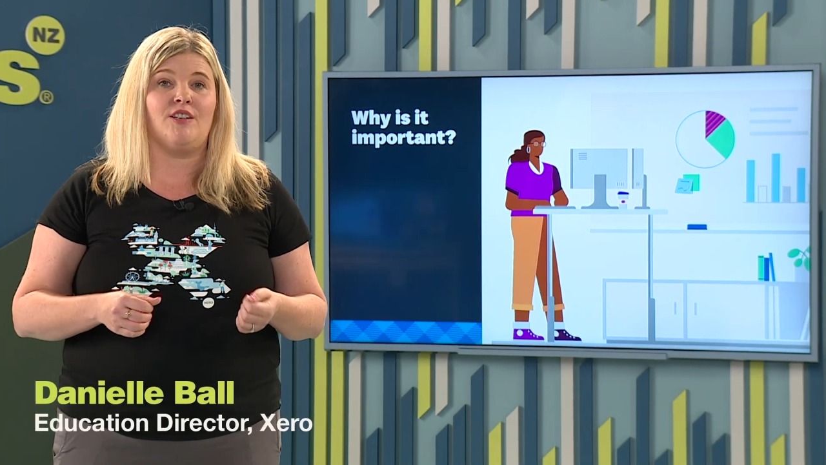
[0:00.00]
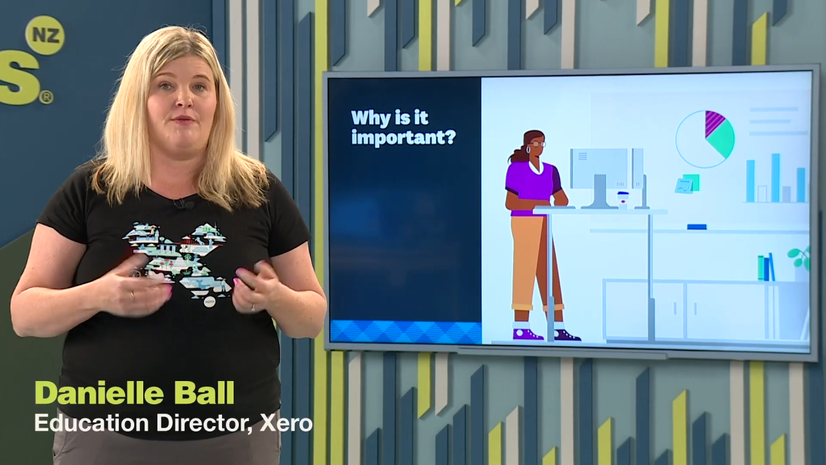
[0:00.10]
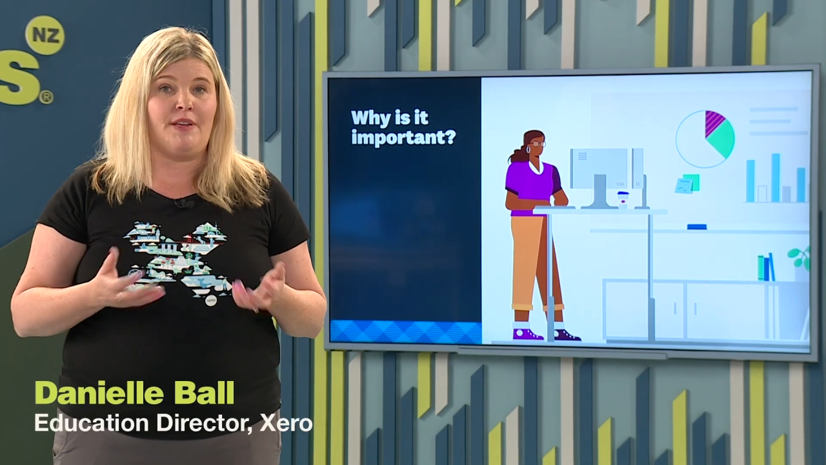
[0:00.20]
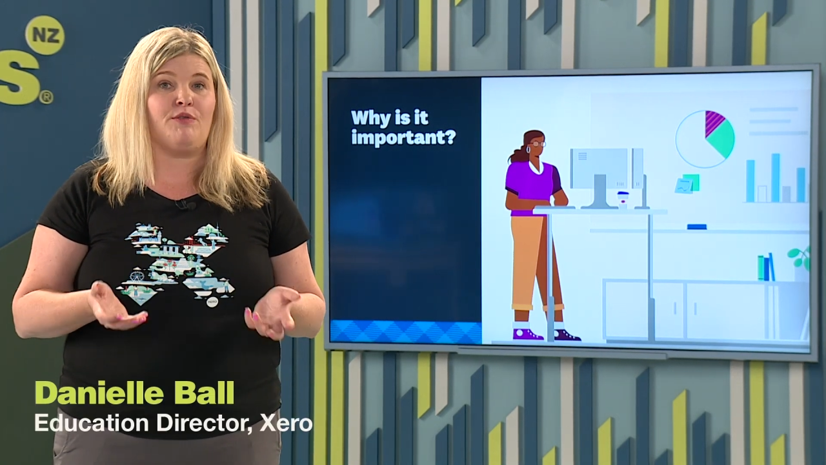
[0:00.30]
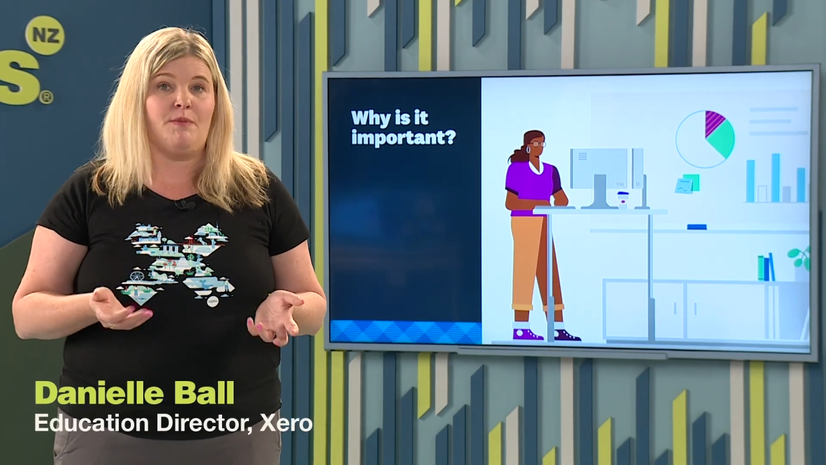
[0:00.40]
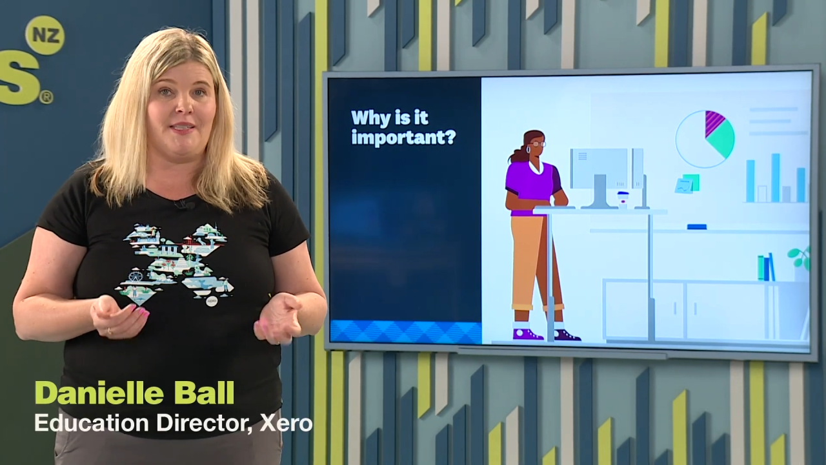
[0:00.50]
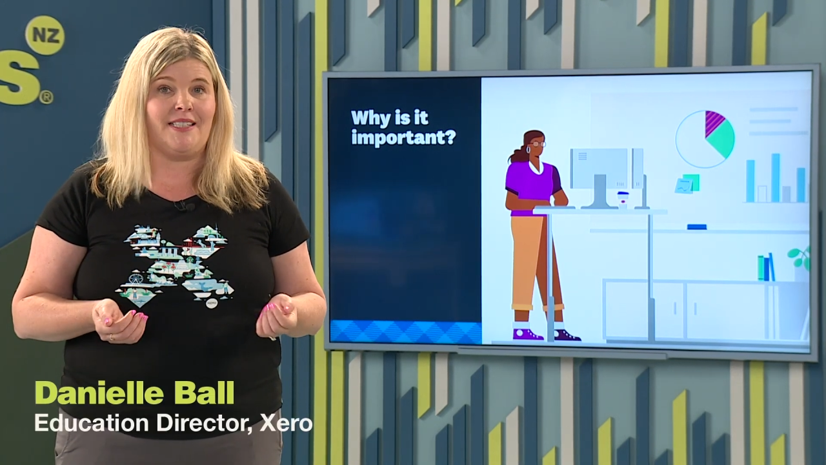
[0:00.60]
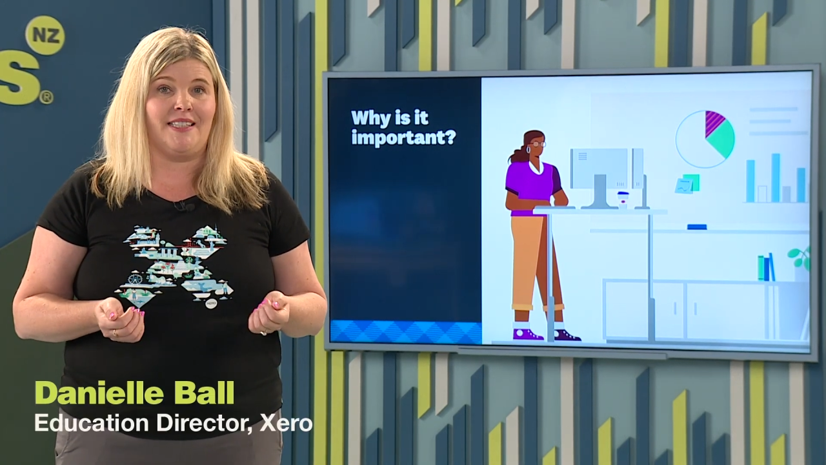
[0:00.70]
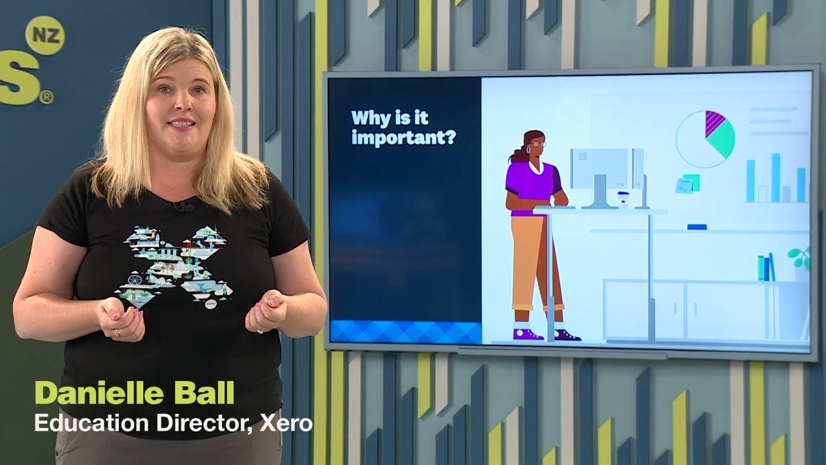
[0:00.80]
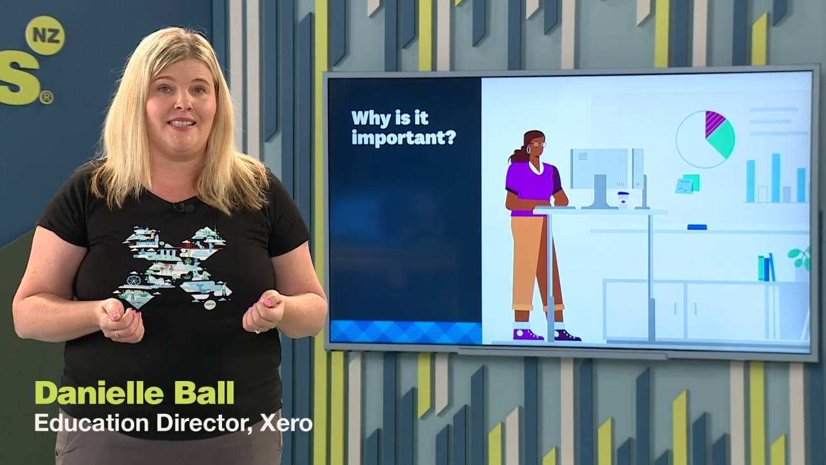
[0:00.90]
of every
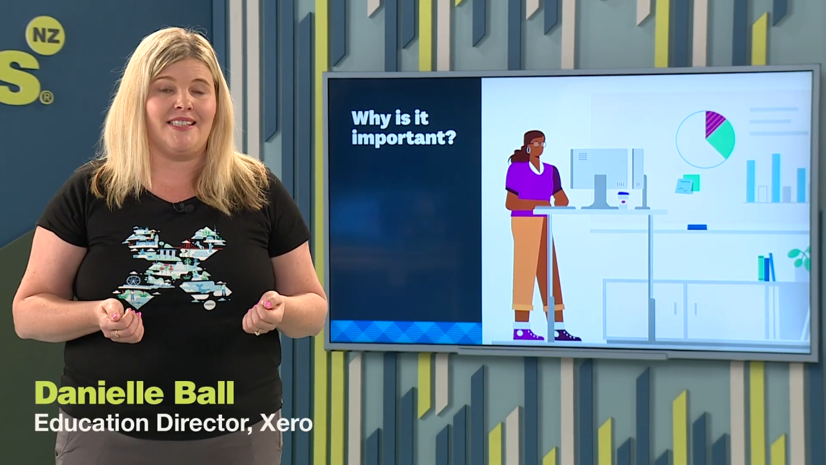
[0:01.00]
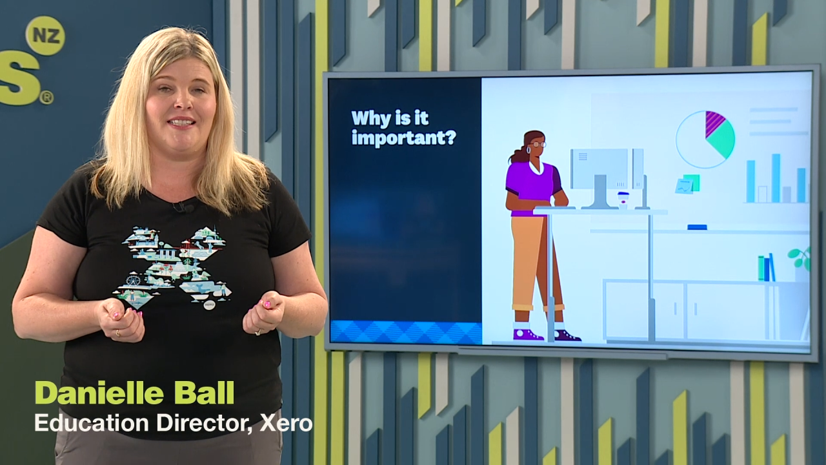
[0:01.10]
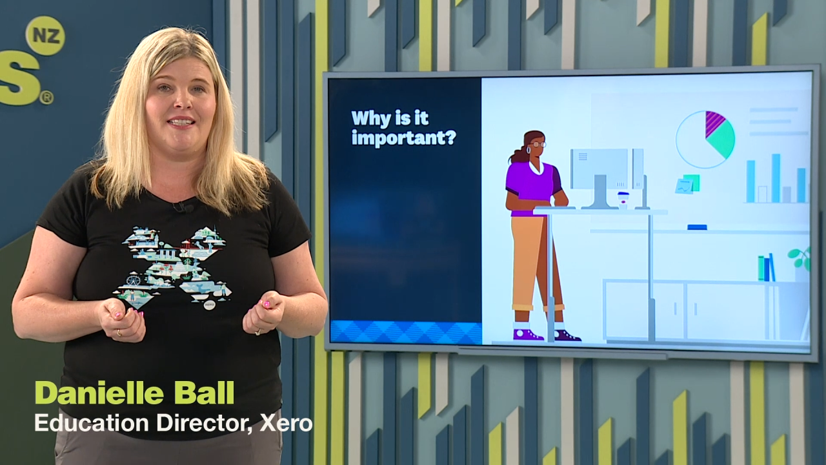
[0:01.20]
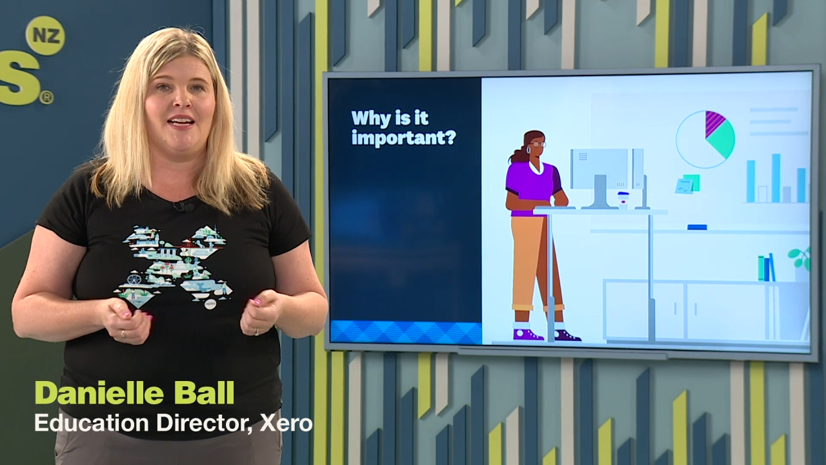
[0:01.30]
business.